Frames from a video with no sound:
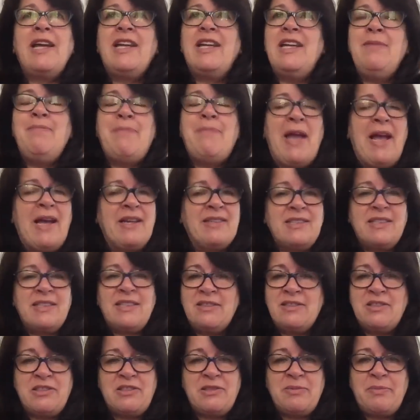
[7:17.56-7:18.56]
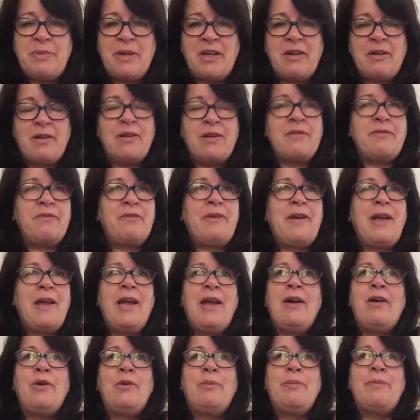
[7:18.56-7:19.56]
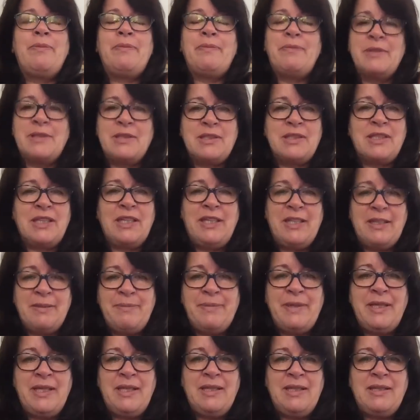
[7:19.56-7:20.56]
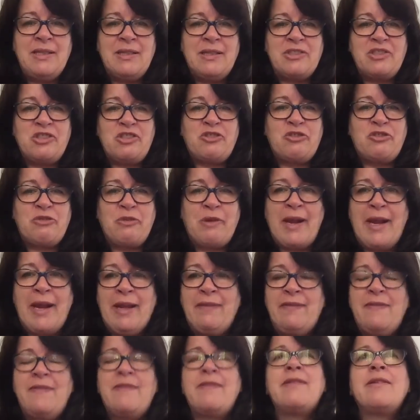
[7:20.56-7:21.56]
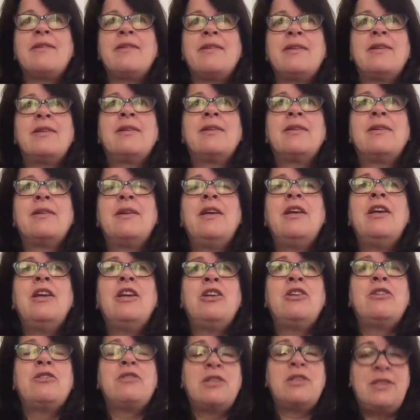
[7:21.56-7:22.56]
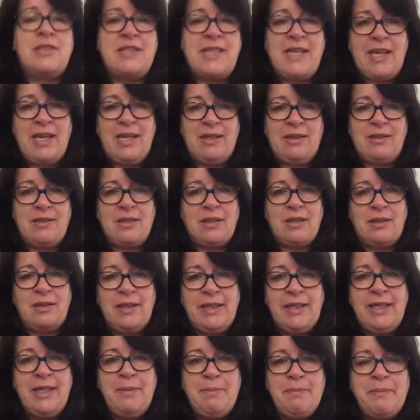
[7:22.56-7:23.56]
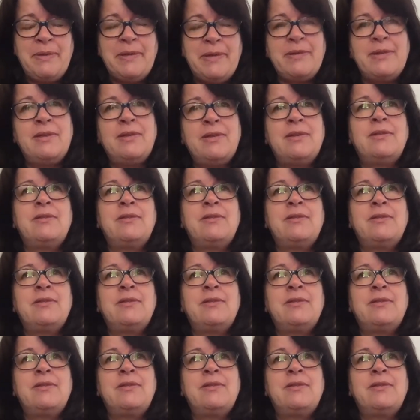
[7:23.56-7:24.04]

I keep asking Spirit for help, to give me the strength to take the leap.